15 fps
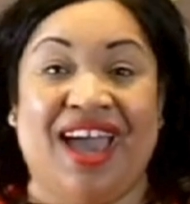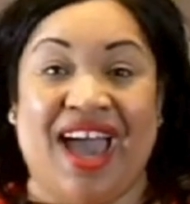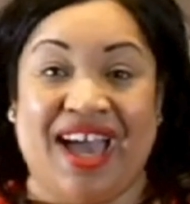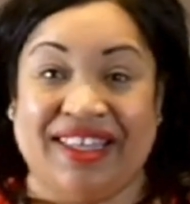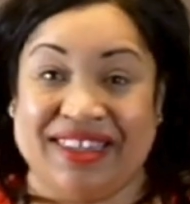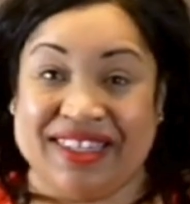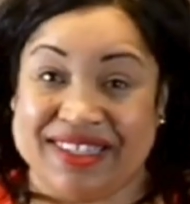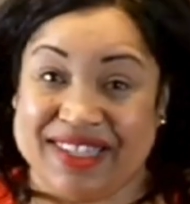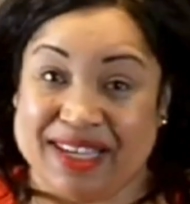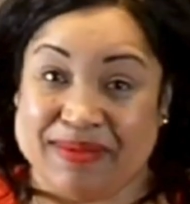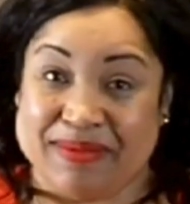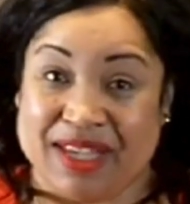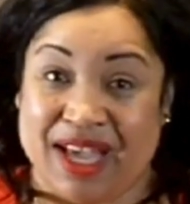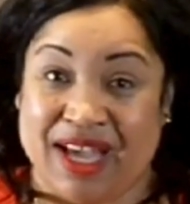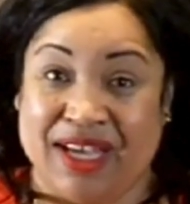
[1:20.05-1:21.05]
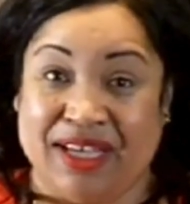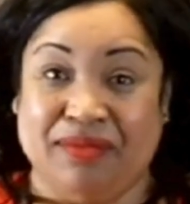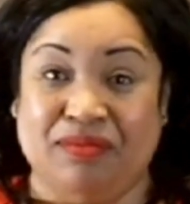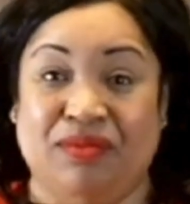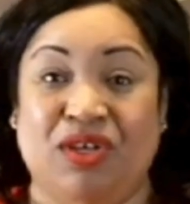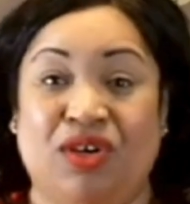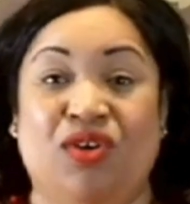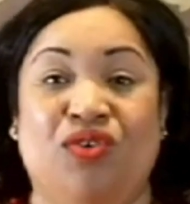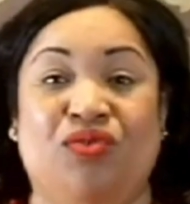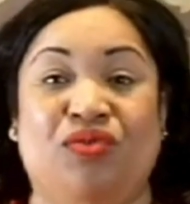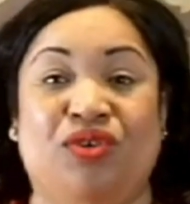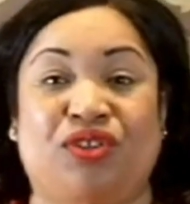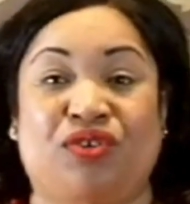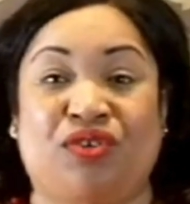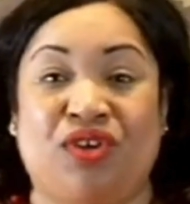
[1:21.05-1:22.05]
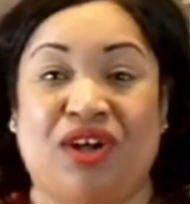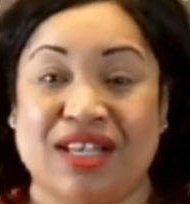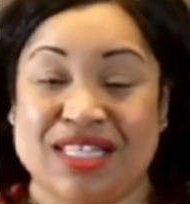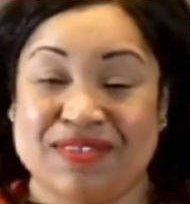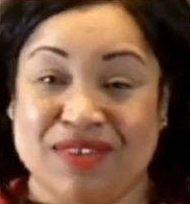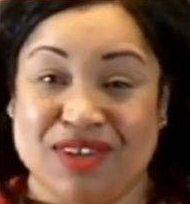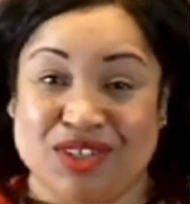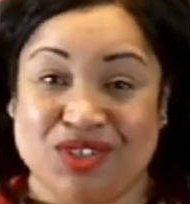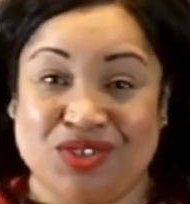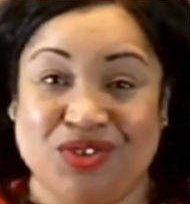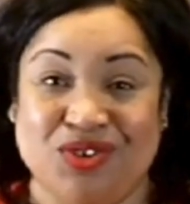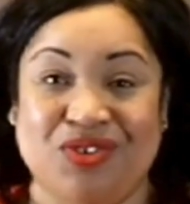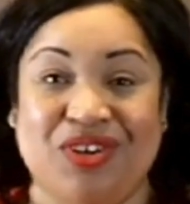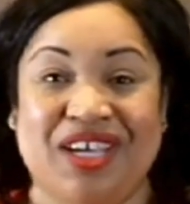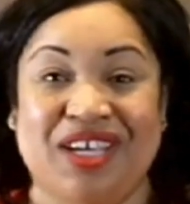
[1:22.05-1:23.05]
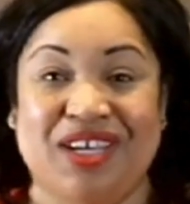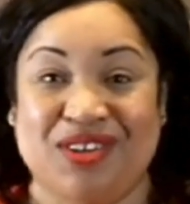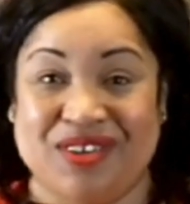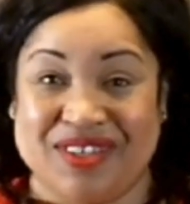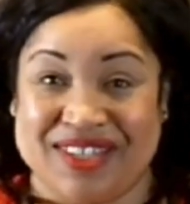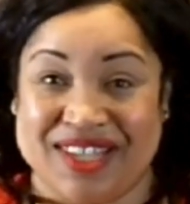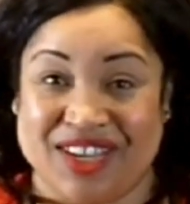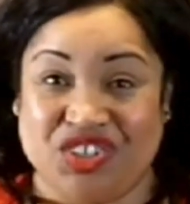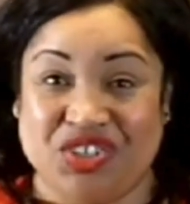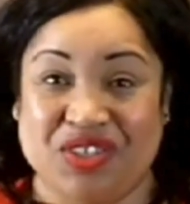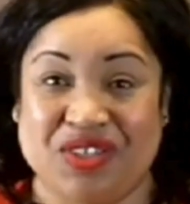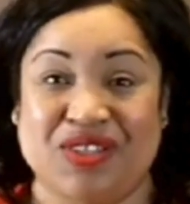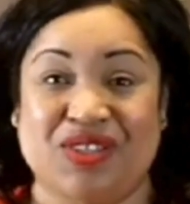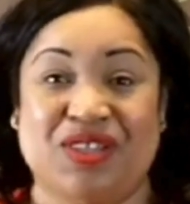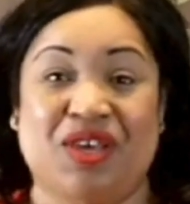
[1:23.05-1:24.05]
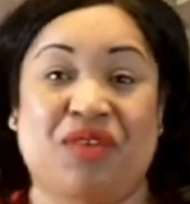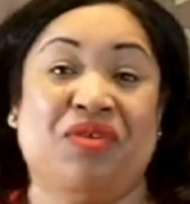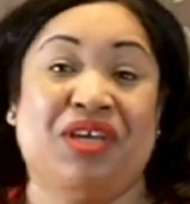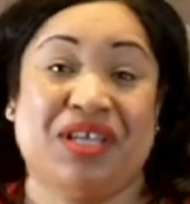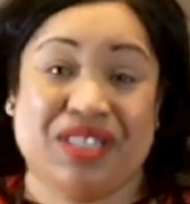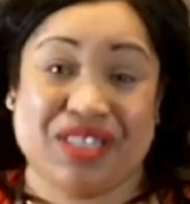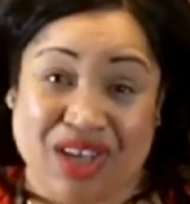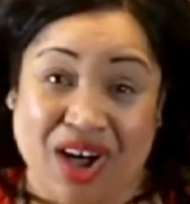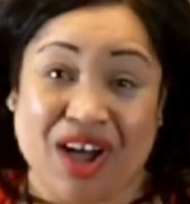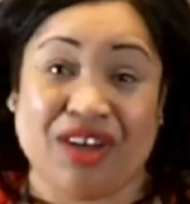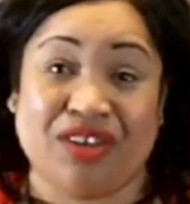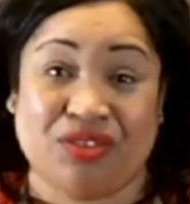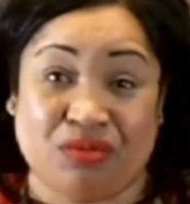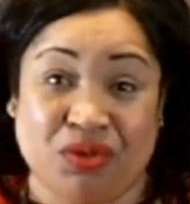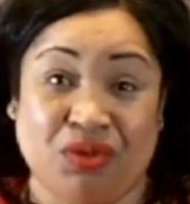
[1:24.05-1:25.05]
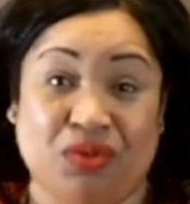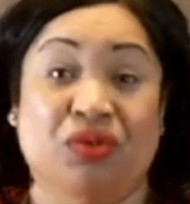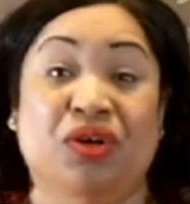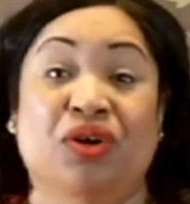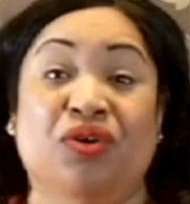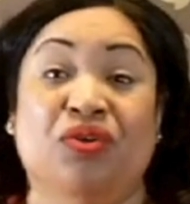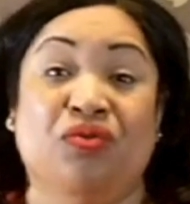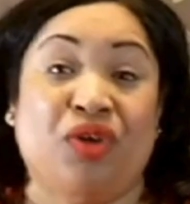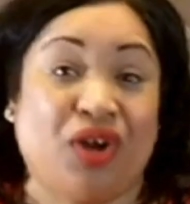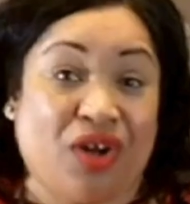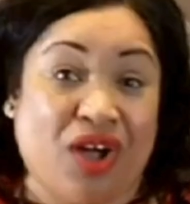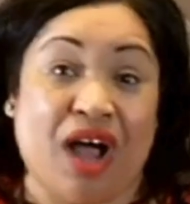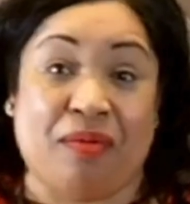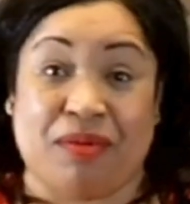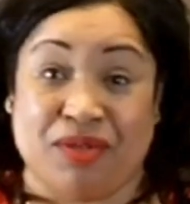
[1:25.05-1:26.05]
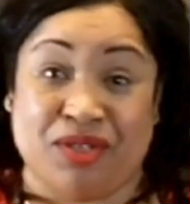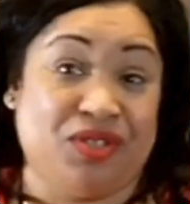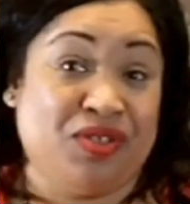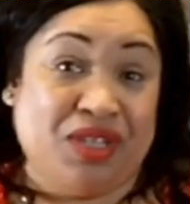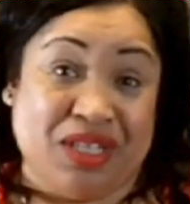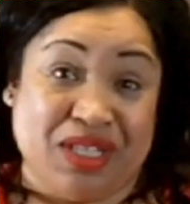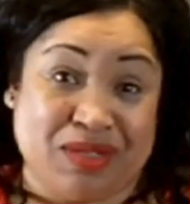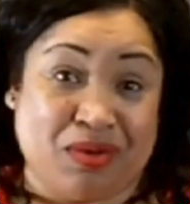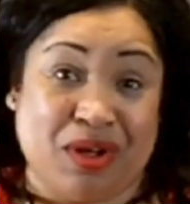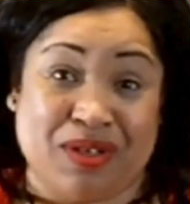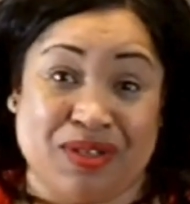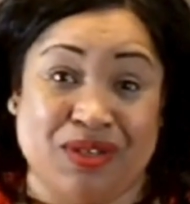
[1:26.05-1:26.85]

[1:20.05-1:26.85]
at the same time with cross-functional intersections so that we could talk through what our opportunities were.